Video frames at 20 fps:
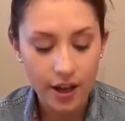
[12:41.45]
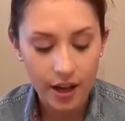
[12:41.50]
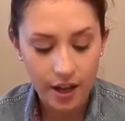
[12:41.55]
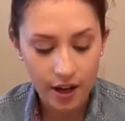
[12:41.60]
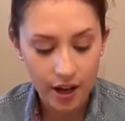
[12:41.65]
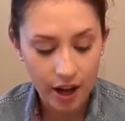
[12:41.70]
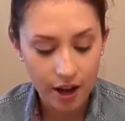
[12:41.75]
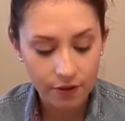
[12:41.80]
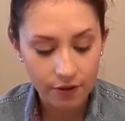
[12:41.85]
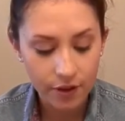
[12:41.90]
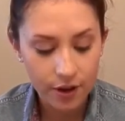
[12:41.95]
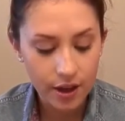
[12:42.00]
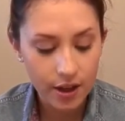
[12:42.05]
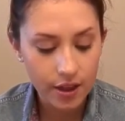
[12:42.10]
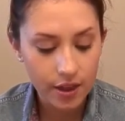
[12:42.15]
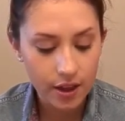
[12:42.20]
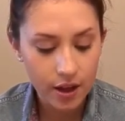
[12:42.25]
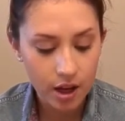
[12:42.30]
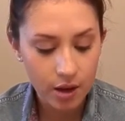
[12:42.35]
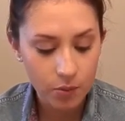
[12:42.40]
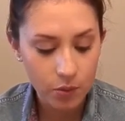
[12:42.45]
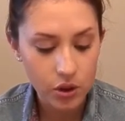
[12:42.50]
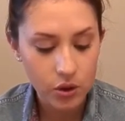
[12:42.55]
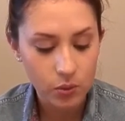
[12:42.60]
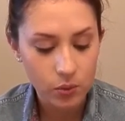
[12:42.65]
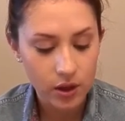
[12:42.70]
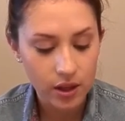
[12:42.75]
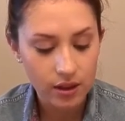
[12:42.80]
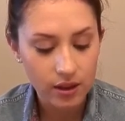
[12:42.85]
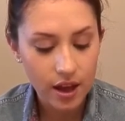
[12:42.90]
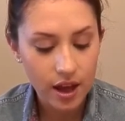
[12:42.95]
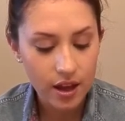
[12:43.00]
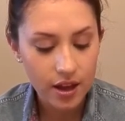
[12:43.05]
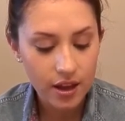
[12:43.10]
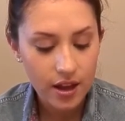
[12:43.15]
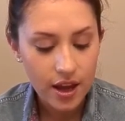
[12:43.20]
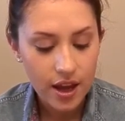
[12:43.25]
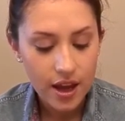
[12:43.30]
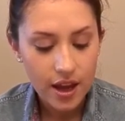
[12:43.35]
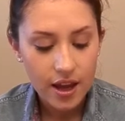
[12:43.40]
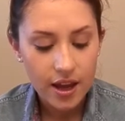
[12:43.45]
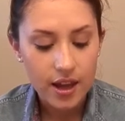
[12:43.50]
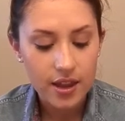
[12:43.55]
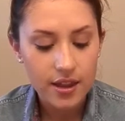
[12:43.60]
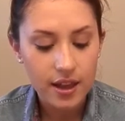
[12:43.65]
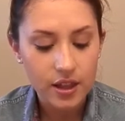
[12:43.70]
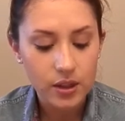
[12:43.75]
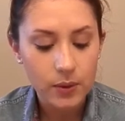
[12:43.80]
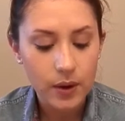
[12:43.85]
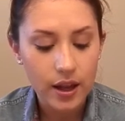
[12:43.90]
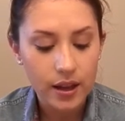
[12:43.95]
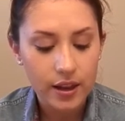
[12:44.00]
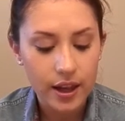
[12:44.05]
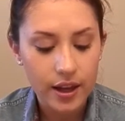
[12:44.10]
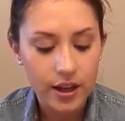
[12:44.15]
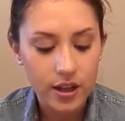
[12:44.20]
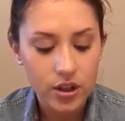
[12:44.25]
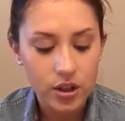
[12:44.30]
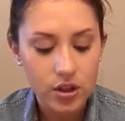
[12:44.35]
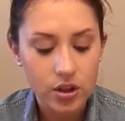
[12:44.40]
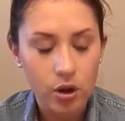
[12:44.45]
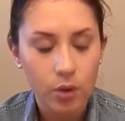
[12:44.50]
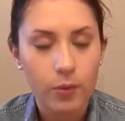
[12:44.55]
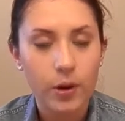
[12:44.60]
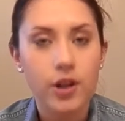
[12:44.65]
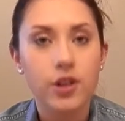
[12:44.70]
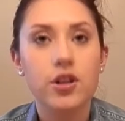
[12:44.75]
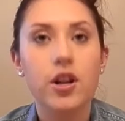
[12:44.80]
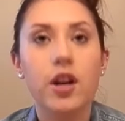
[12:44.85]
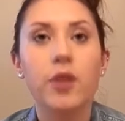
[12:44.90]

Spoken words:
and everything in between that, and that's why I like it so much.